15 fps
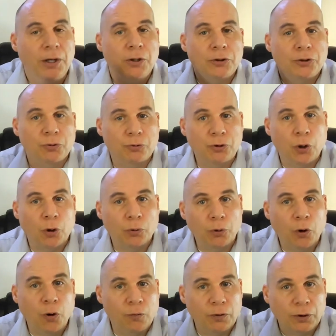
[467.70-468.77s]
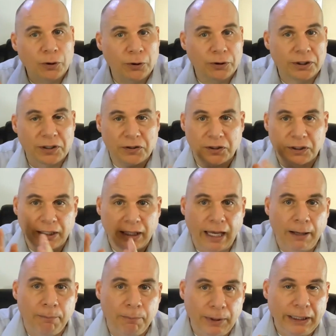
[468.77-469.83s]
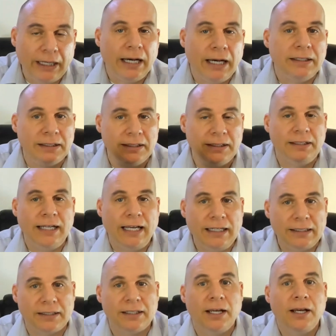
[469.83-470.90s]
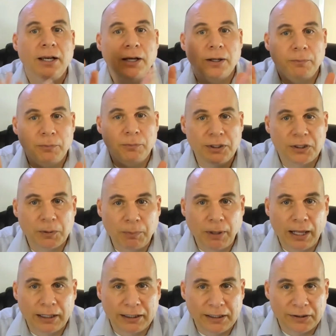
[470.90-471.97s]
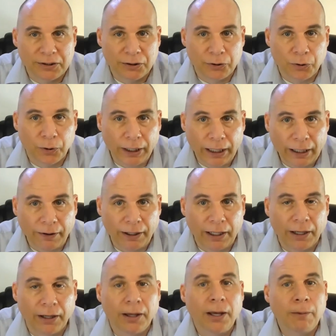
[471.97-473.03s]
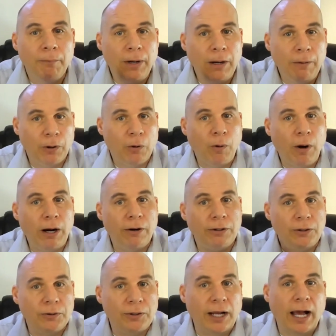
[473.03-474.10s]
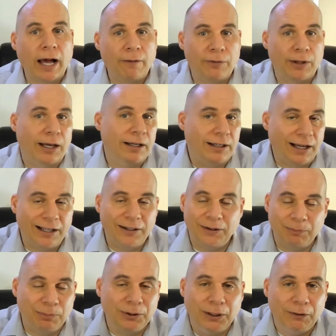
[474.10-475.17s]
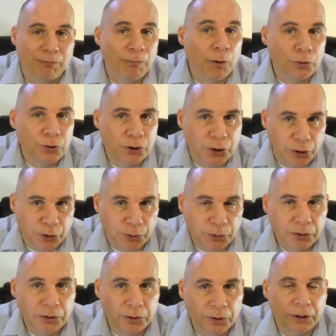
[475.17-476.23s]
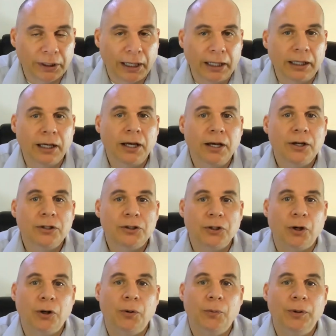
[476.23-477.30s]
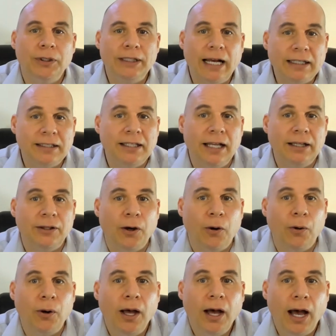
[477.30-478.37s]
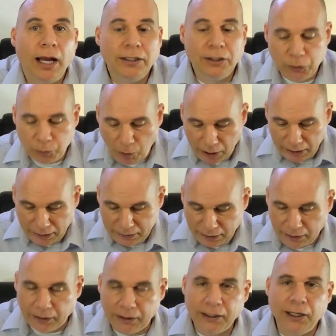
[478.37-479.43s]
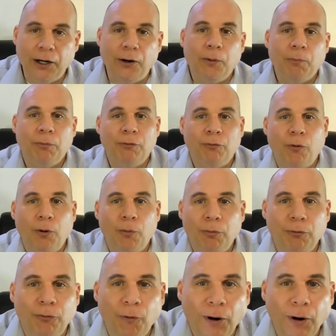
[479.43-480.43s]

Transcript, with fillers: So don't overlook this. And again, because the states, municipalities in your area may require you to have that. I believe most do okay so with that said though i just wanted to here before before